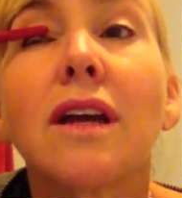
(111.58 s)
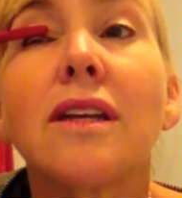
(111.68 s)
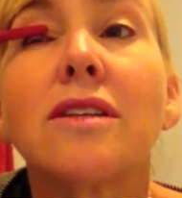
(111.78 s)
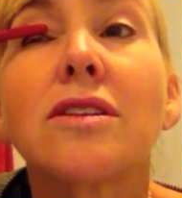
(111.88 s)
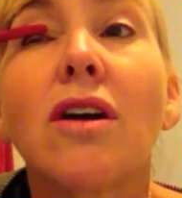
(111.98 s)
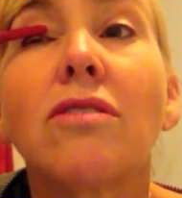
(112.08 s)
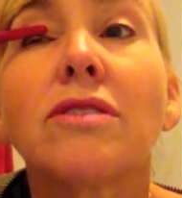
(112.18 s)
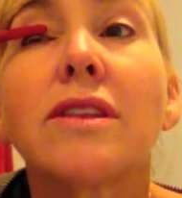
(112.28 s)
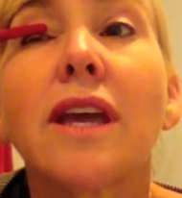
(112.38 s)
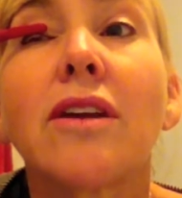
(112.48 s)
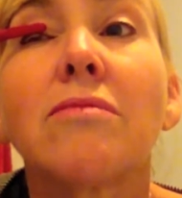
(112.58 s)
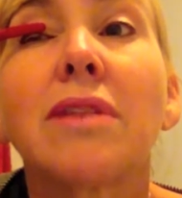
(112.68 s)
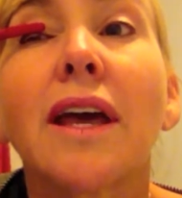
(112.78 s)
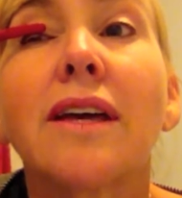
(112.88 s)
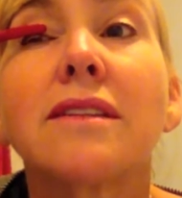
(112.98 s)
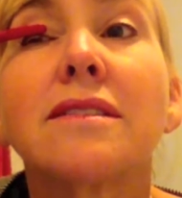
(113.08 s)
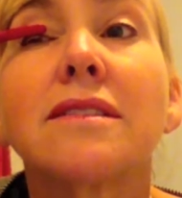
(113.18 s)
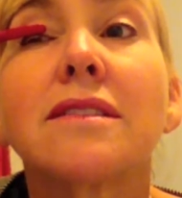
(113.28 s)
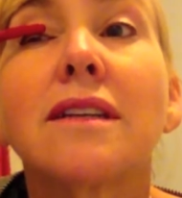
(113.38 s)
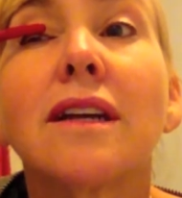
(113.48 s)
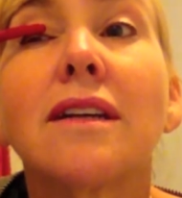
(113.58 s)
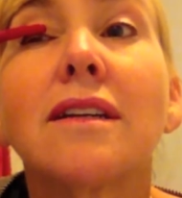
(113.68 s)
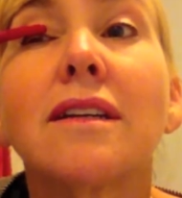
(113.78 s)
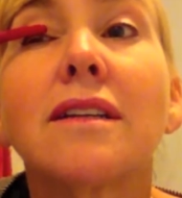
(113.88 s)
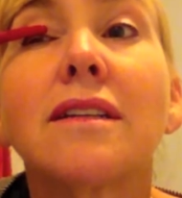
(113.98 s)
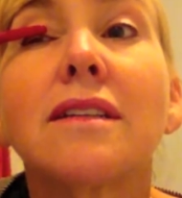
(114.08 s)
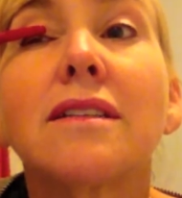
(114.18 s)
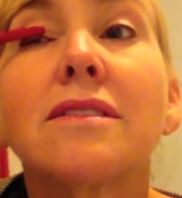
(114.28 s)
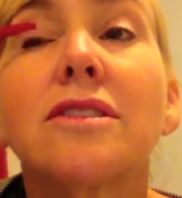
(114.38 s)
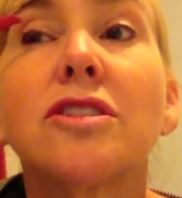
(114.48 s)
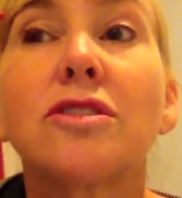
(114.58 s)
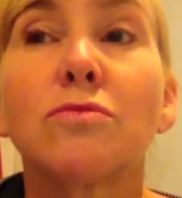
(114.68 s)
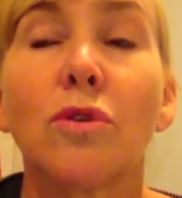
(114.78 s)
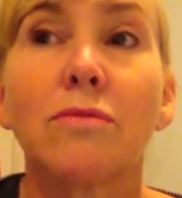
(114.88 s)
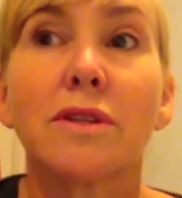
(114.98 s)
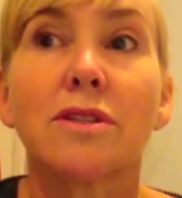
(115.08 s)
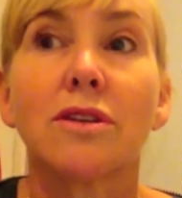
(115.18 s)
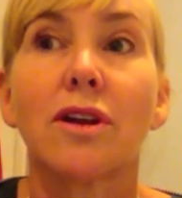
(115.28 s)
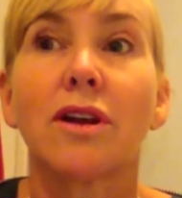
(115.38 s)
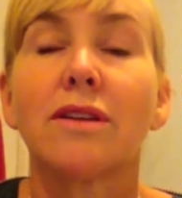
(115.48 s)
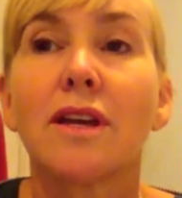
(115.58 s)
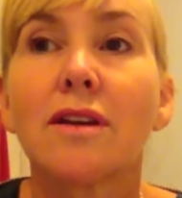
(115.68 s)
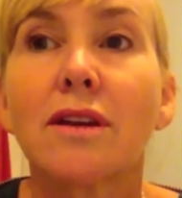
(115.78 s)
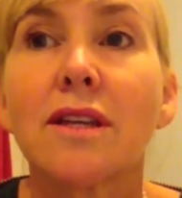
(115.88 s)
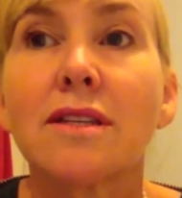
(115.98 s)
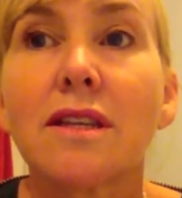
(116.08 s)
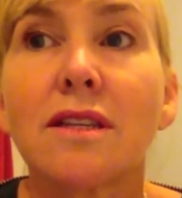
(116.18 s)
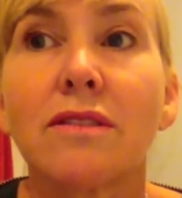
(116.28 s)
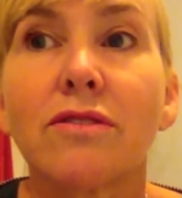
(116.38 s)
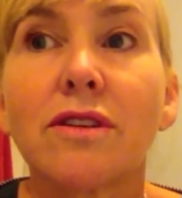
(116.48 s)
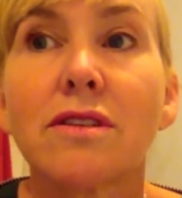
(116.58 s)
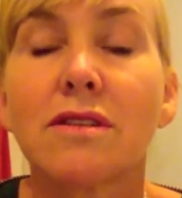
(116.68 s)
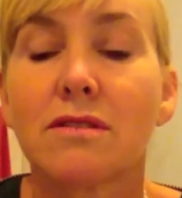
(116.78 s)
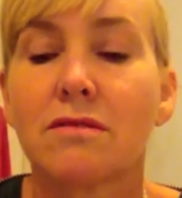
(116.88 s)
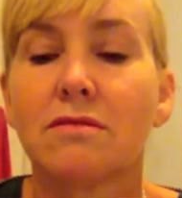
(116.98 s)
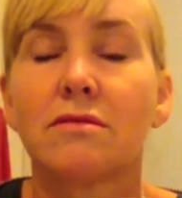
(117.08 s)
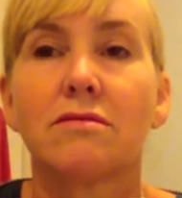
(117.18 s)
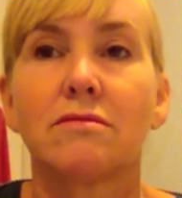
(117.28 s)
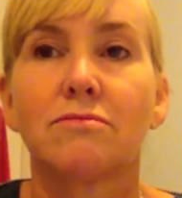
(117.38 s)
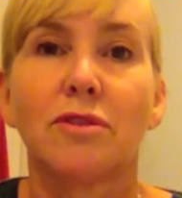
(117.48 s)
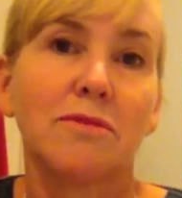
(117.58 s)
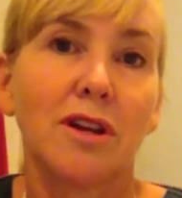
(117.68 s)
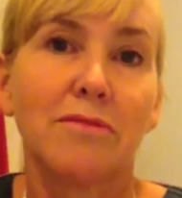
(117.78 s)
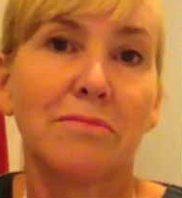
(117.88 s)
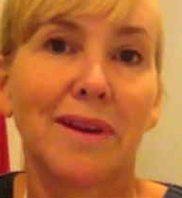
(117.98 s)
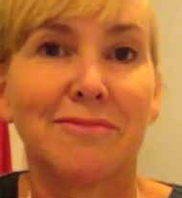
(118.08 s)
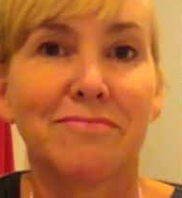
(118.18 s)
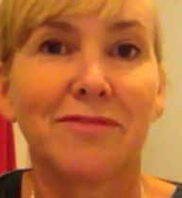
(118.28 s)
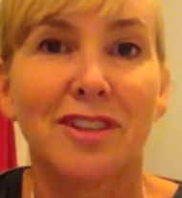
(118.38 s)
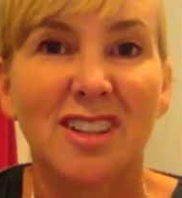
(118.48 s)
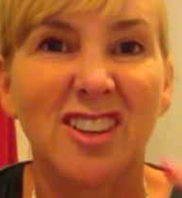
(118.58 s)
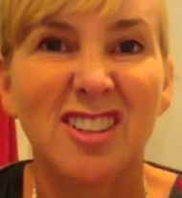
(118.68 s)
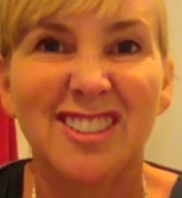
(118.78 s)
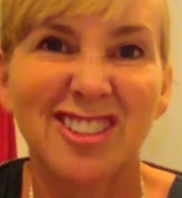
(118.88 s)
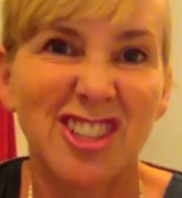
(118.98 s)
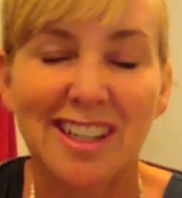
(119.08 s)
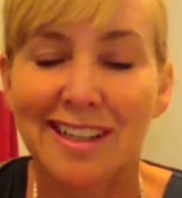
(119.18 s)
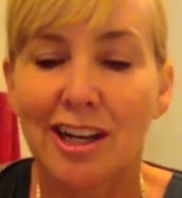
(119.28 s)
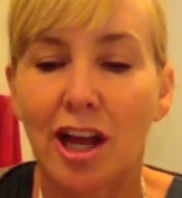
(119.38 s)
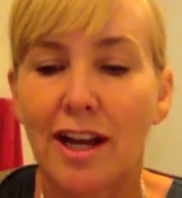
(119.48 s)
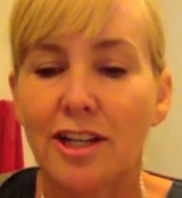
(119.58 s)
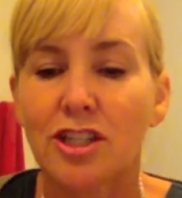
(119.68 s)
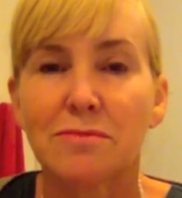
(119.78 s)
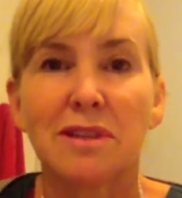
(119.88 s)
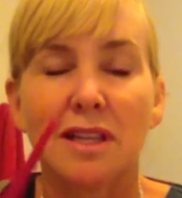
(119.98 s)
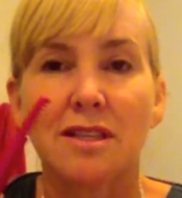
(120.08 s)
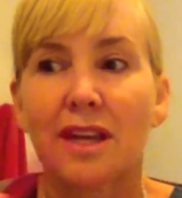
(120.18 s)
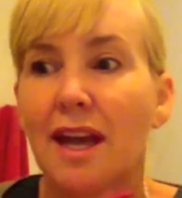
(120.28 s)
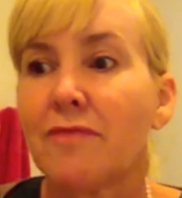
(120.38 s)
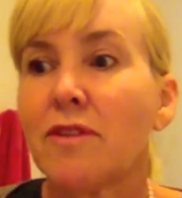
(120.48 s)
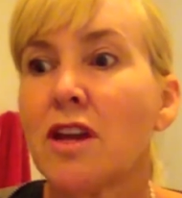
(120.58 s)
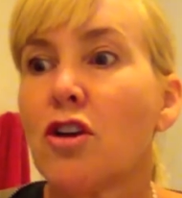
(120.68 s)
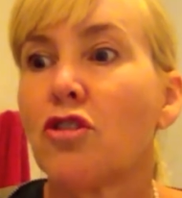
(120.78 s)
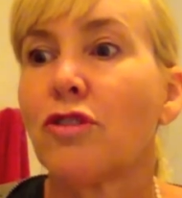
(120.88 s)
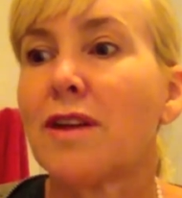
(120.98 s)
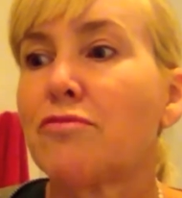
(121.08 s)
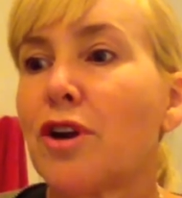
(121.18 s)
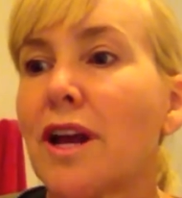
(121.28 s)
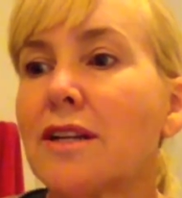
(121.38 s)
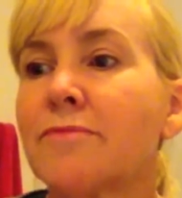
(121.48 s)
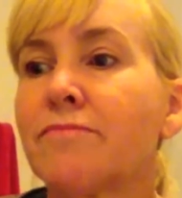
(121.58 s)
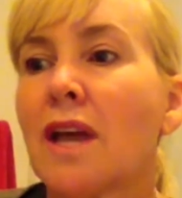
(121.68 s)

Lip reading: And you just hold it there in place. So it's just warm, it's not hot. Can you see the difference? Probably not, but because I've got dodgy little eyelashes, but that's okay. Great product.